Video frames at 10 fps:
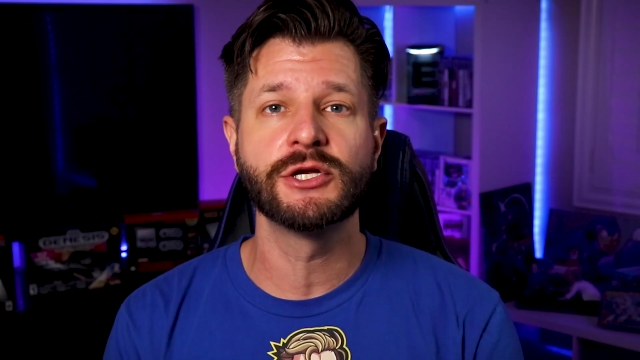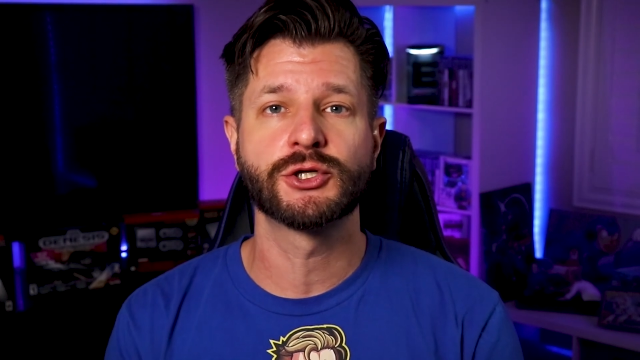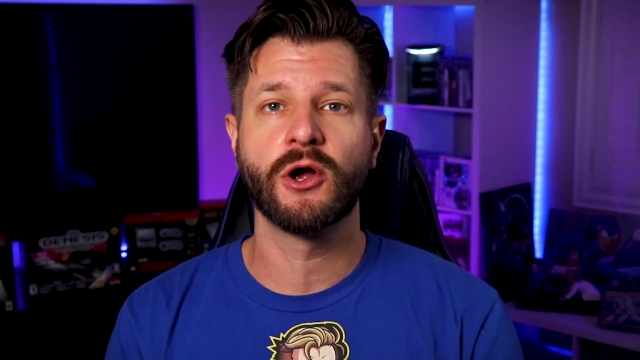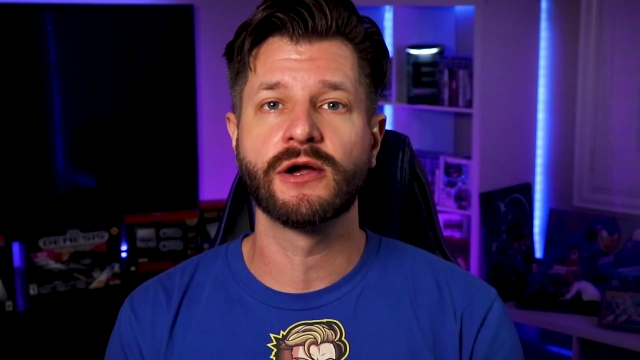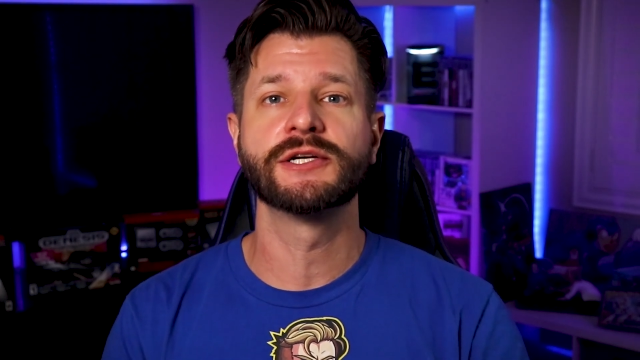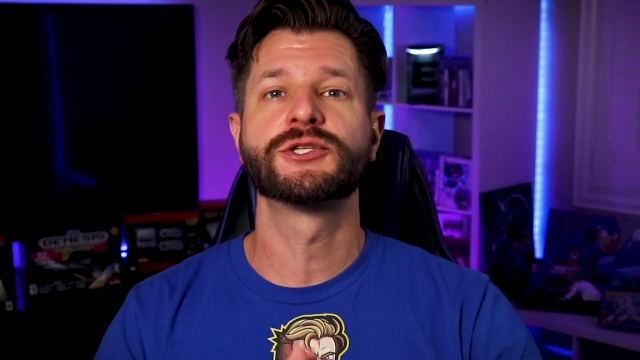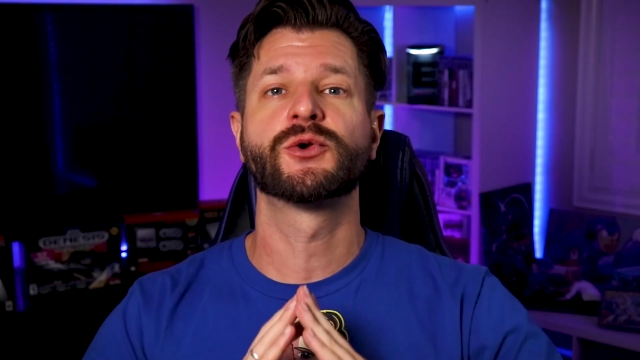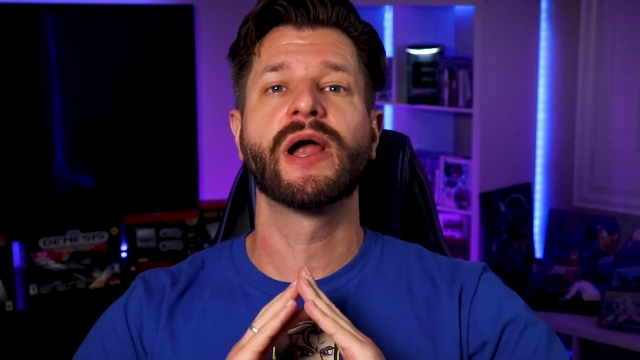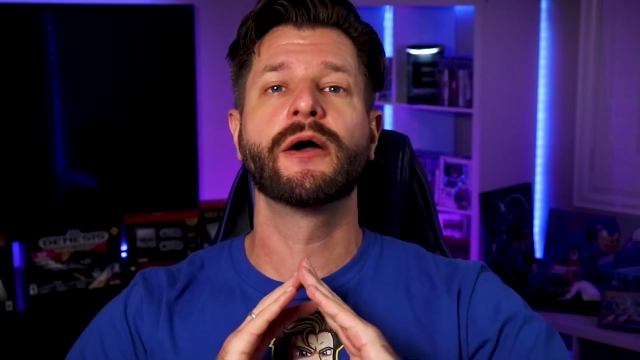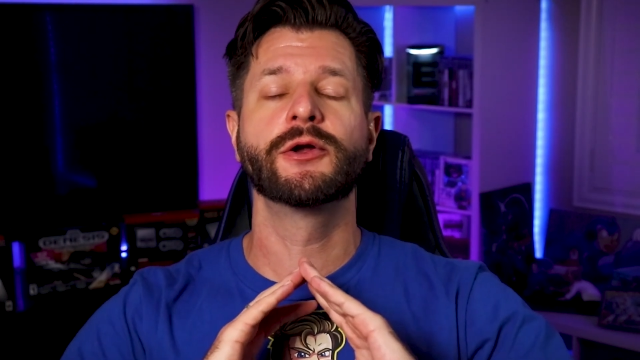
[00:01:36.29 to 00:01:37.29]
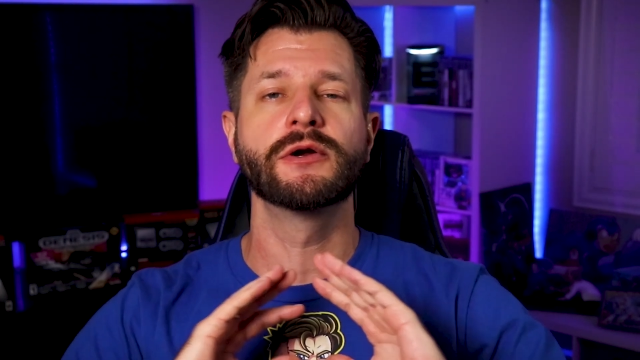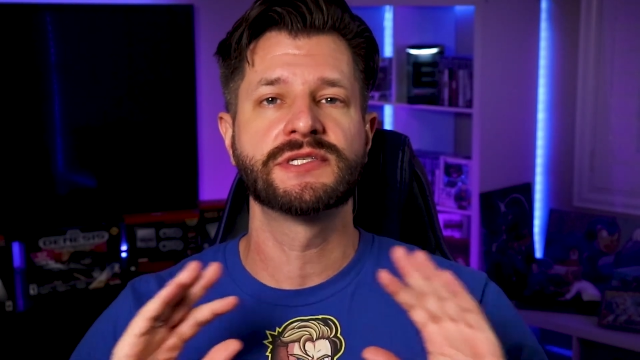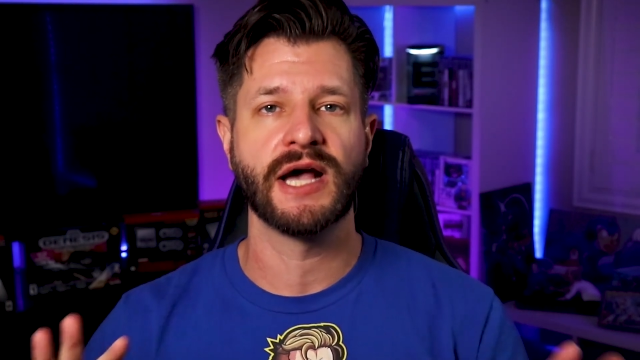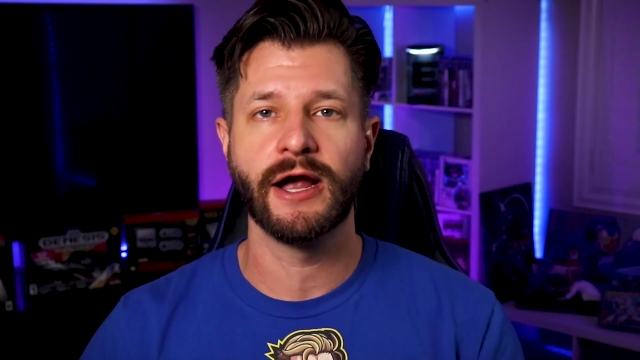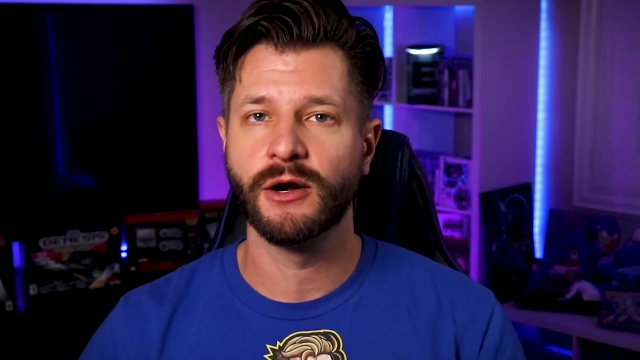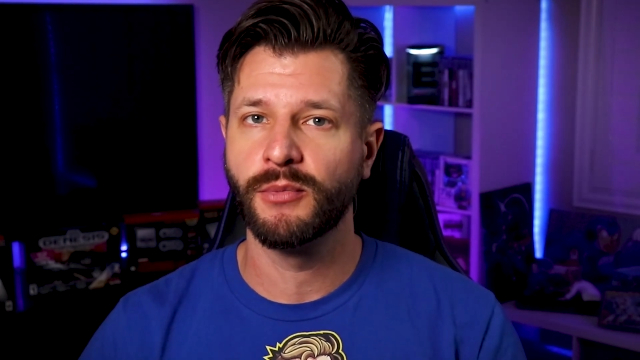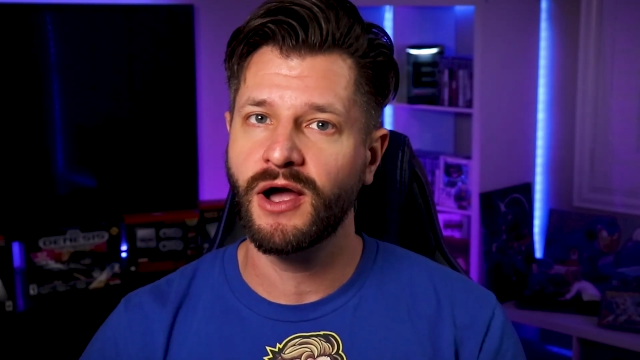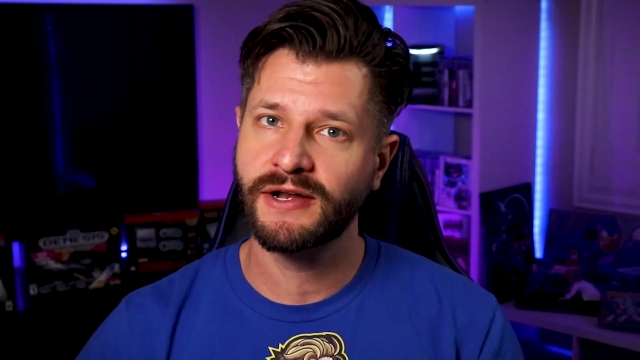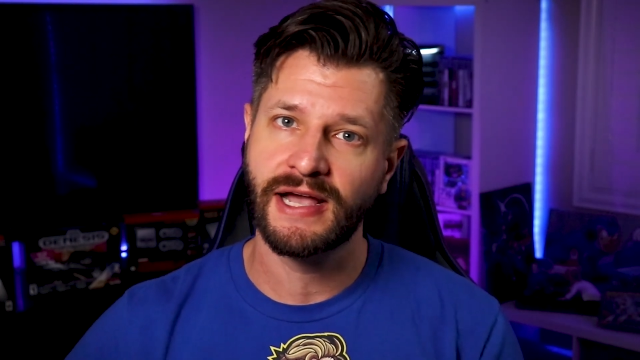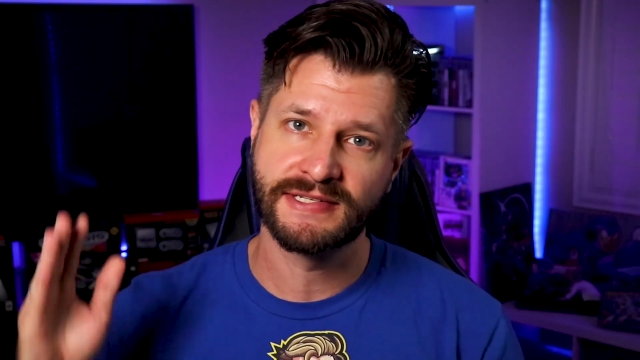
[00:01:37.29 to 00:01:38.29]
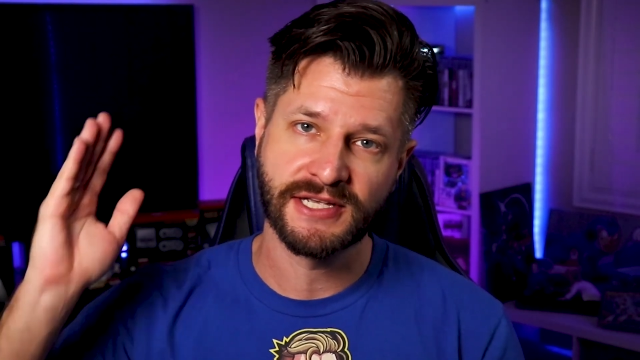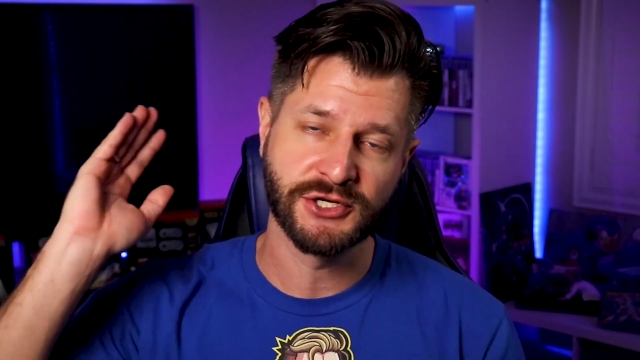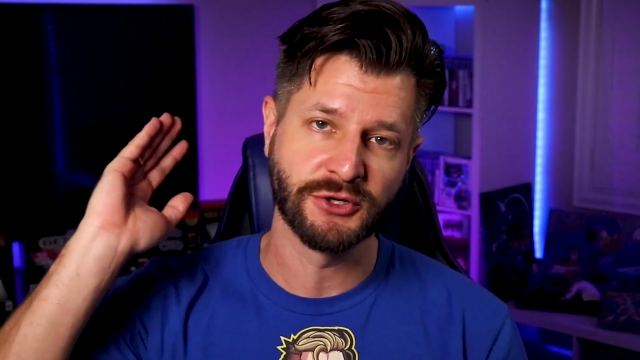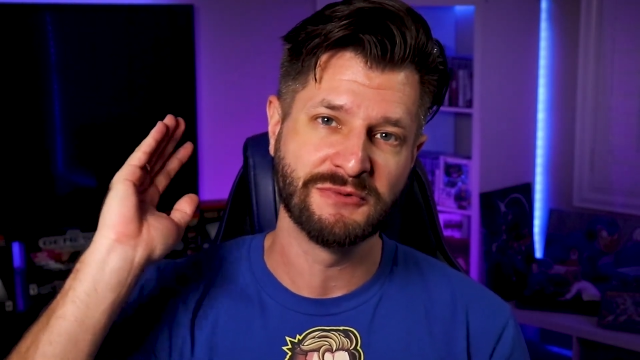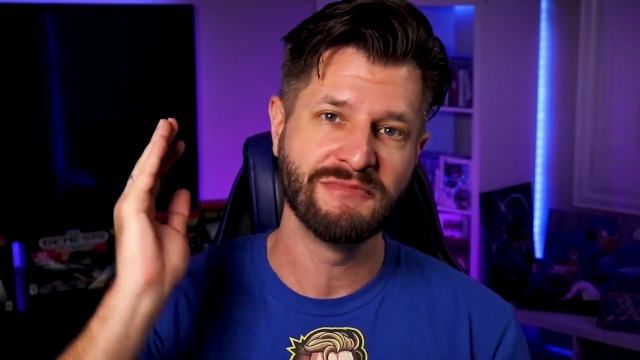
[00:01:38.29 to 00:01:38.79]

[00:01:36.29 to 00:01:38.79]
be strongest throughout your entire broadcast because you're